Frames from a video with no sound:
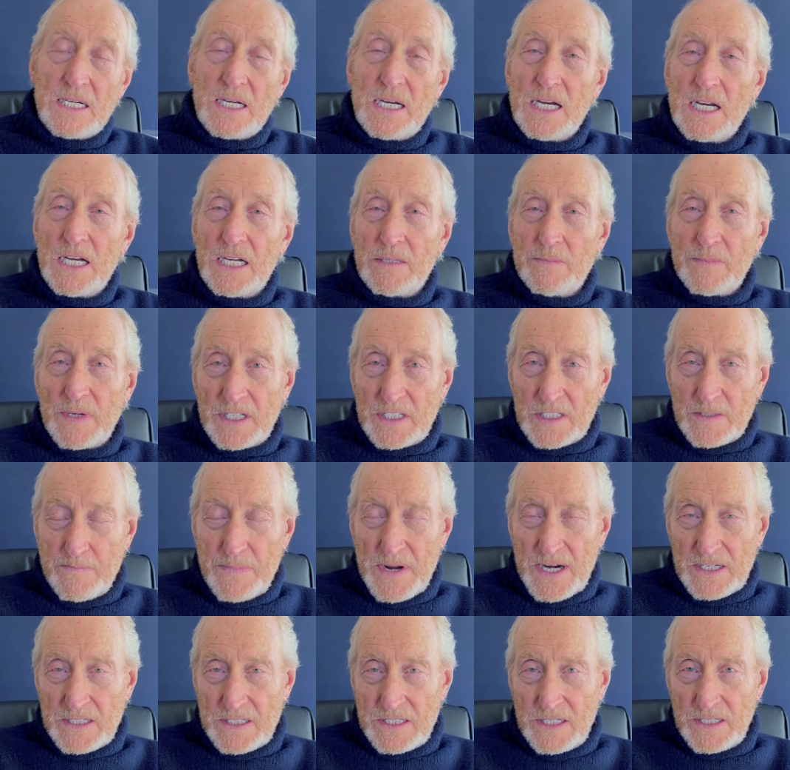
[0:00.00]
I am
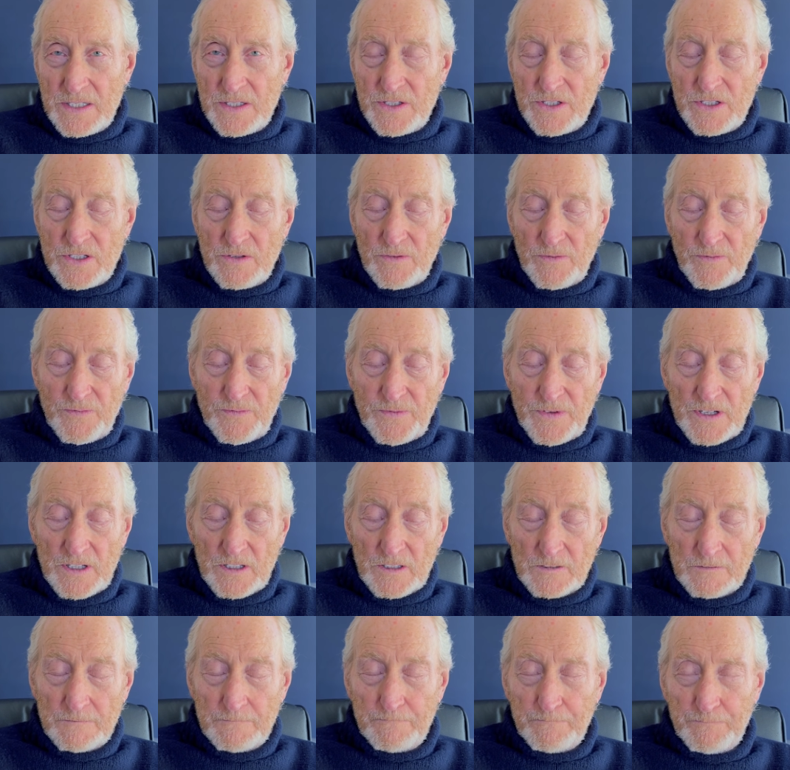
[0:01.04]
expected to fill.